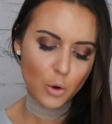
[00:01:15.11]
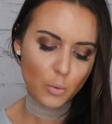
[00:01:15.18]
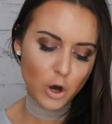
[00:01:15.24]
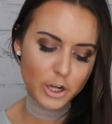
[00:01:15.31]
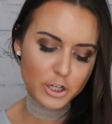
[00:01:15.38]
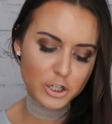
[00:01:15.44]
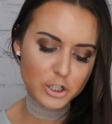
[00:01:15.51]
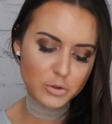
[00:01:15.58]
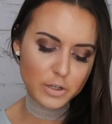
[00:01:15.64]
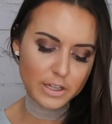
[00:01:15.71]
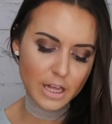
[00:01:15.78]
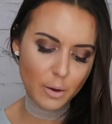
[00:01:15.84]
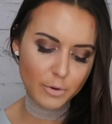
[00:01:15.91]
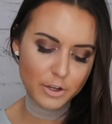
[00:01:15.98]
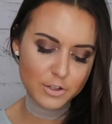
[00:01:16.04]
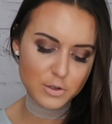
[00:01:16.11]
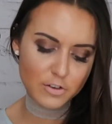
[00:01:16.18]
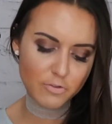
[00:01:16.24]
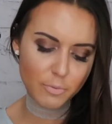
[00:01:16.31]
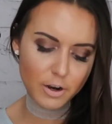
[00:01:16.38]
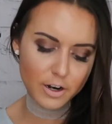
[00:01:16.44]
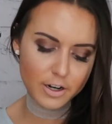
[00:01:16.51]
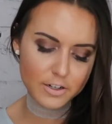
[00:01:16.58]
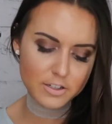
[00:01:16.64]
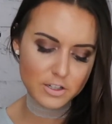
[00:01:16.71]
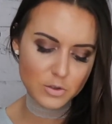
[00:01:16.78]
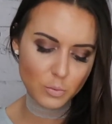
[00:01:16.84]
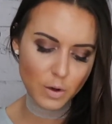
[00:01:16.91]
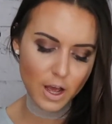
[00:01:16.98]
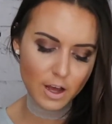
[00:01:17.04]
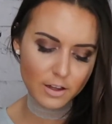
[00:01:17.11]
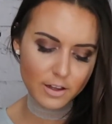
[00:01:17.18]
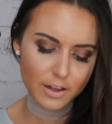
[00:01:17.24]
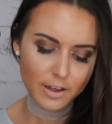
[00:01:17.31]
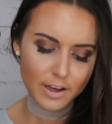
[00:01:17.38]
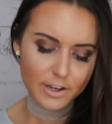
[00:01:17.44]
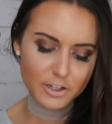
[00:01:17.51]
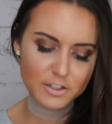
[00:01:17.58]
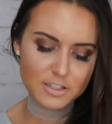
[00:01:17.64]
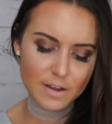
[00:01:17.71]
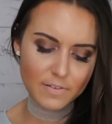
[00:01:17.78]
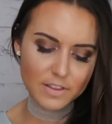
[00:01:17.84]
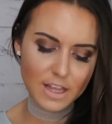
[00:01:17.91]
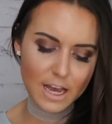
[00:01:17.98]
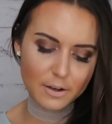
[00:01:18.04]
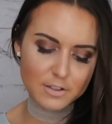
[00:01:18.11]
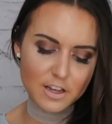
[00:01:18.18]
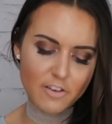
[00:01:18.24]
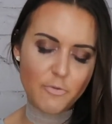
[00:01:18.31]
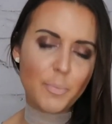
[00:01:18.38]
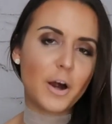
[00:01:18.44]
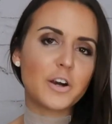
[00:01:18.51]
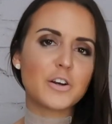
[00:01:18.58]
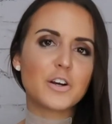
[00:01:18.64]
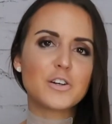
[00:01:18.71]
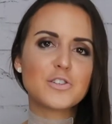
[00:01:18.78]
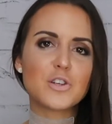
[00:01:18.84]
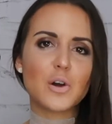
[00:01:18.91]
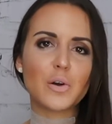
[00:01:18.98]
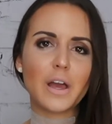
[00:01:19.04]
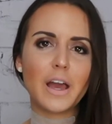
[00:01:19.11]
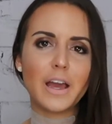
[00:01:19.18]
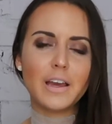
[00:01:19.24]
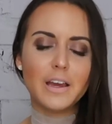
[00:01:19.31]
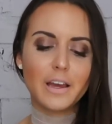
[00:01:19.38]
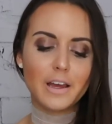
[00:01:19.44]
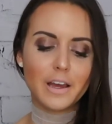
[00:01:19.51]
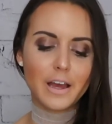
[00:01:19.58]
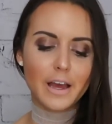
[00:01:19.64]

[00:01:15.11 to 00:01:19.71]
While you're doing that, we also have Mars as well in your seventh house of partners, okay,